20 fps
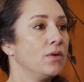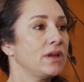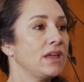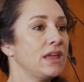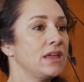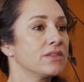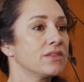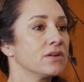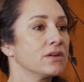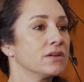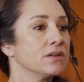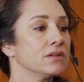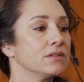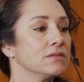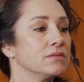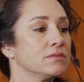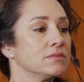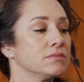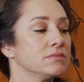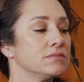either
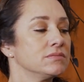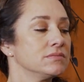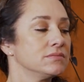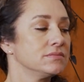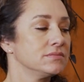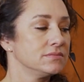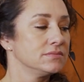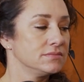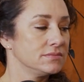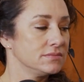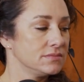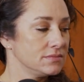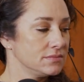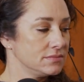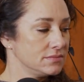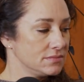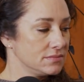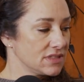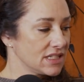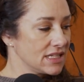
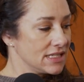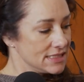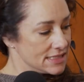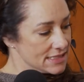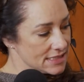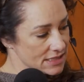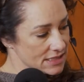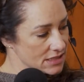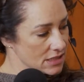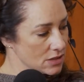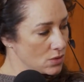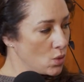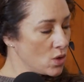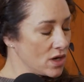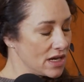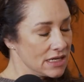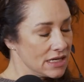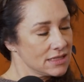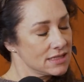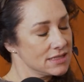consistent
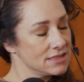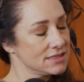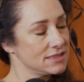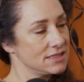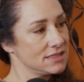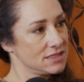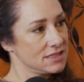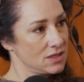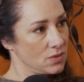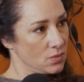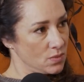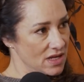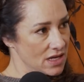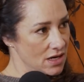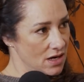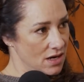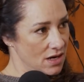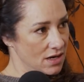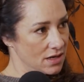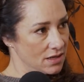or inconsistent
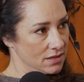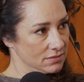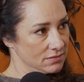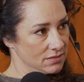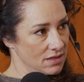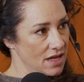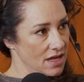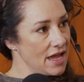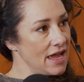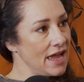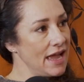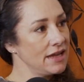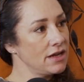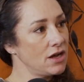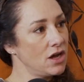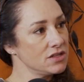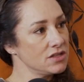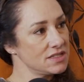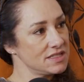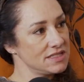we are, and
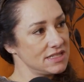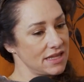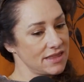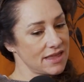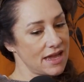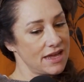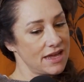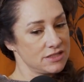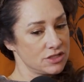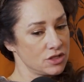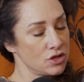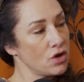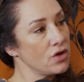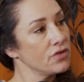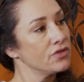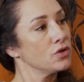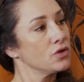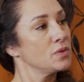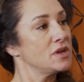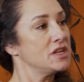I'll just say that as an
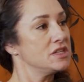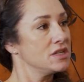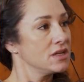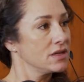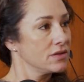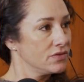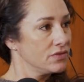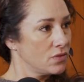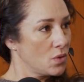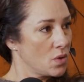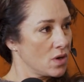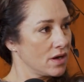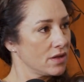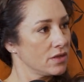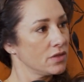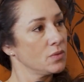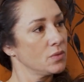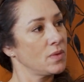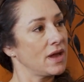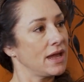overreaching for
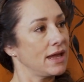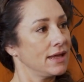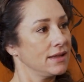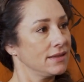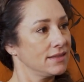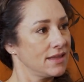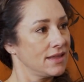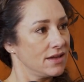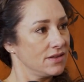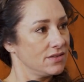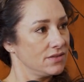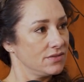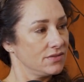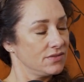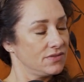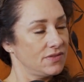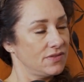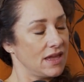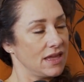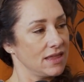the way that
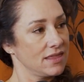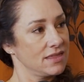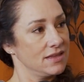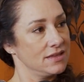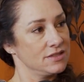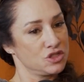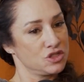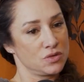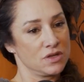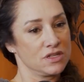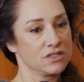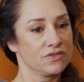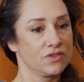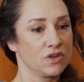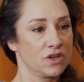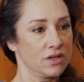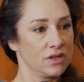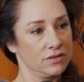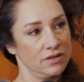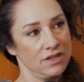faith is
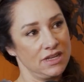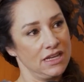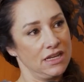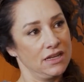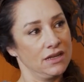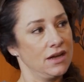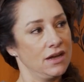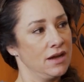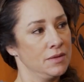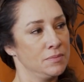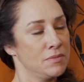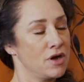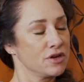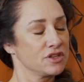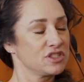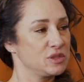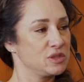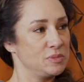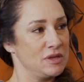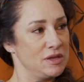transferred
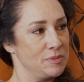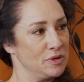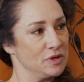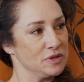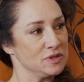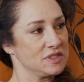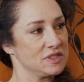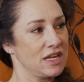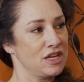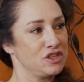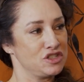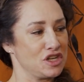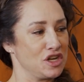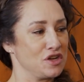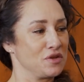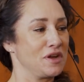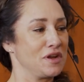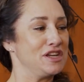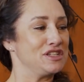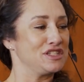amongst peoples and
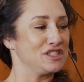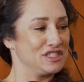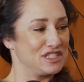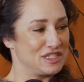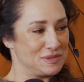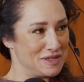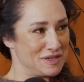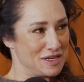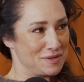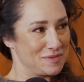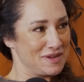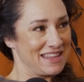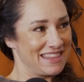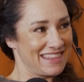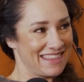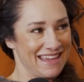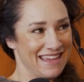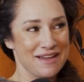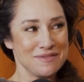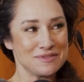generations to begin with.
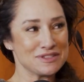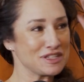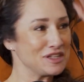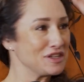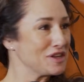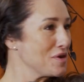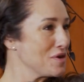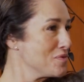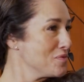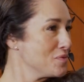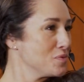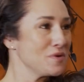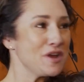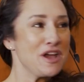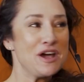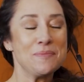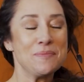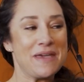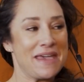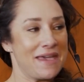I'm just going to go
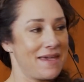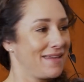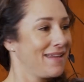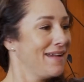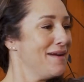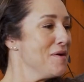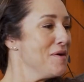real big